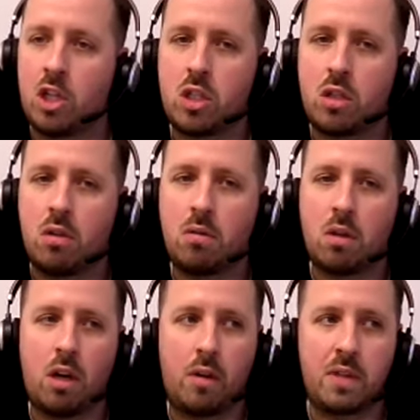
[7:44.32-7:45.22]
a sl-
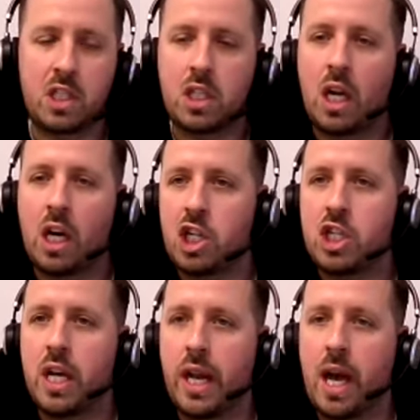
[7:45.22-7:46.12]
kind of a
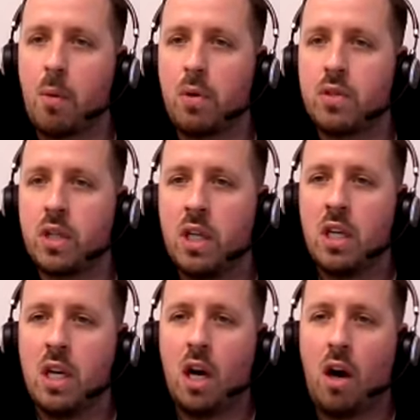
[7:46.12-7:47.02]
sluggish ten hours.
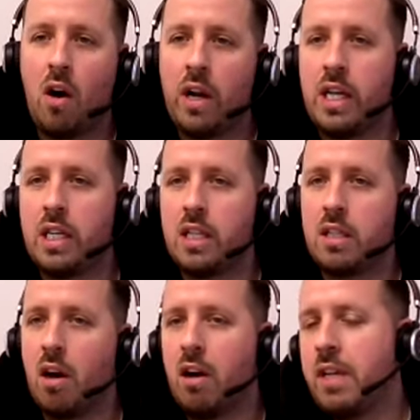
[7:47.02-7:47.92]
I
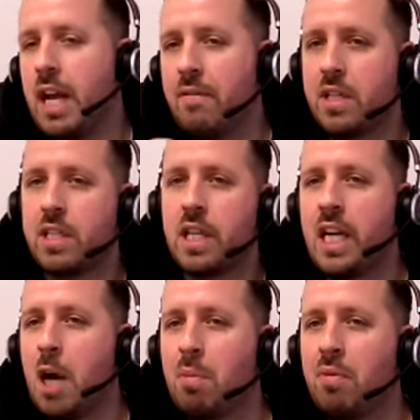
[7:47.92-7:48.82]
needed, I'd never
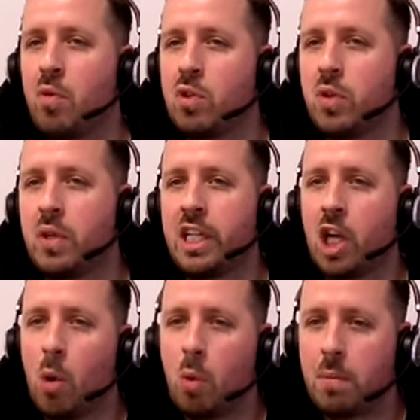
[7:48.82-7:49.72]
seen that before, so I didn't
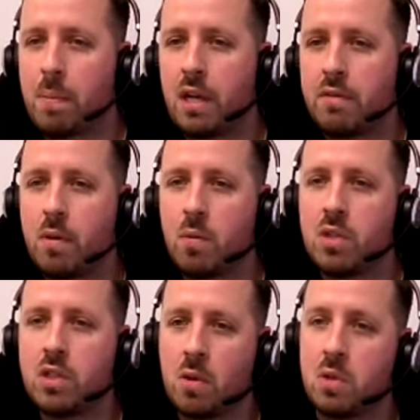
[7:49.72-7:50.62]
know what the benefit
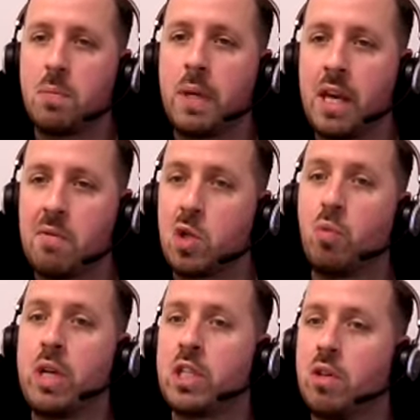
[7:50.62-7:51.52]
was. So to me, it was a
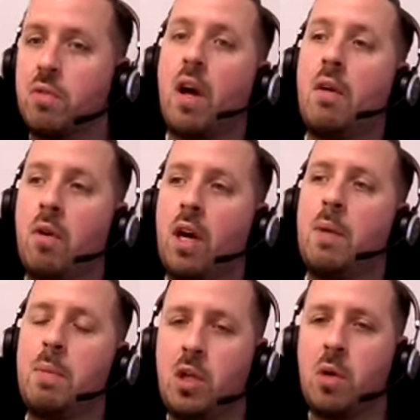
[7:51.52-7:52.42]
risk of like, right,
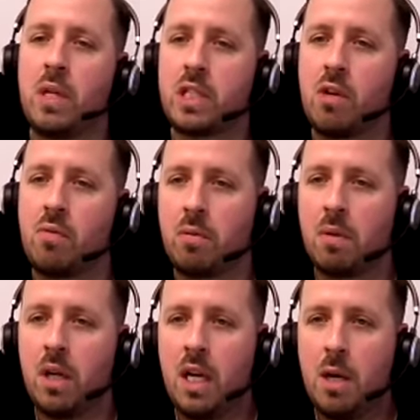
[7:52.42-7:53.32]
let me do this over a
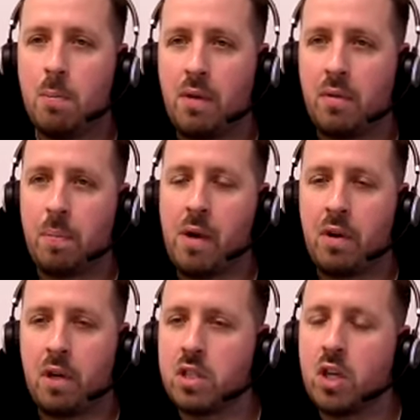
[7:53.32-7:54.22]
bit of a
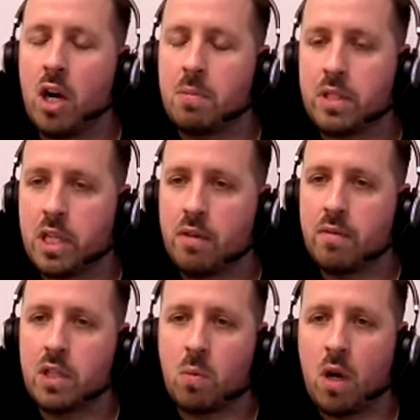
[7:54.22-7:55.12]
period of time to see if
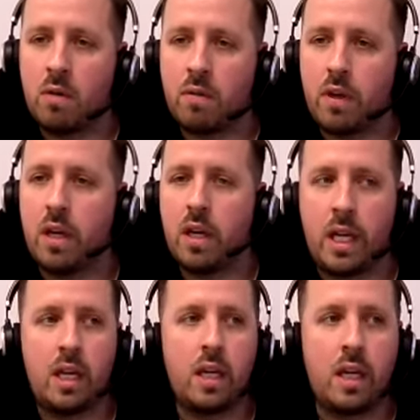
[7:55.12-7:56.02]
it's worth it.
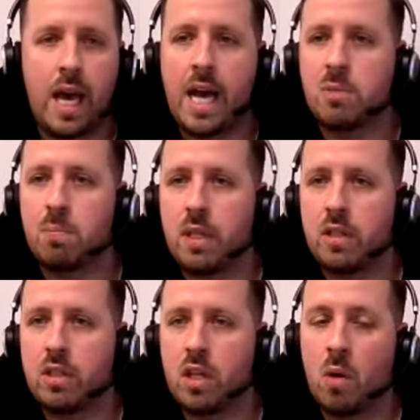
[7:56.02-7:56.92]
And it, and it has
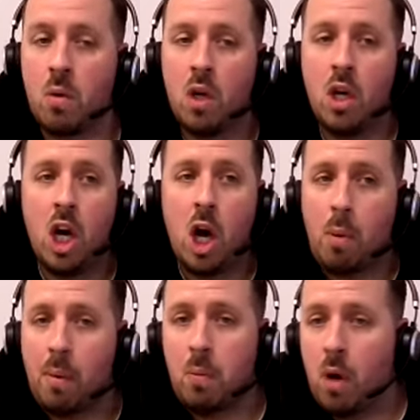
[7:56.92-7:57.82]
been. So I
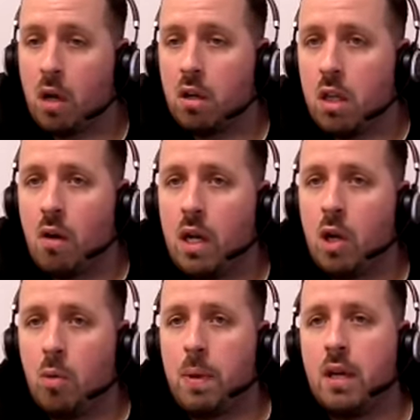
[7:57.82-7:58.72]
probably work, you know, a
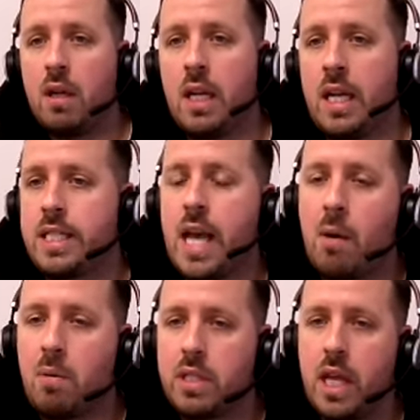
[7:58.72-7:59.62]
little bit less
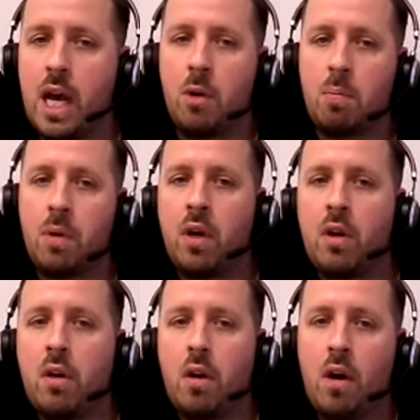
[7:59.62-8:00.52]
hours now,
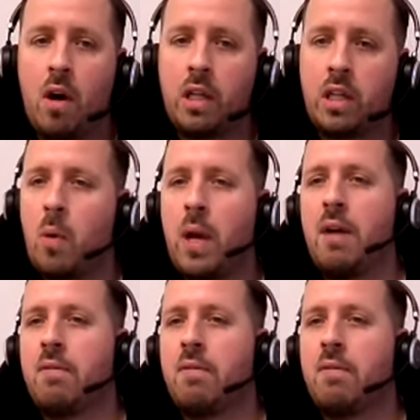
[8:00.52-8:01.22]
but I don't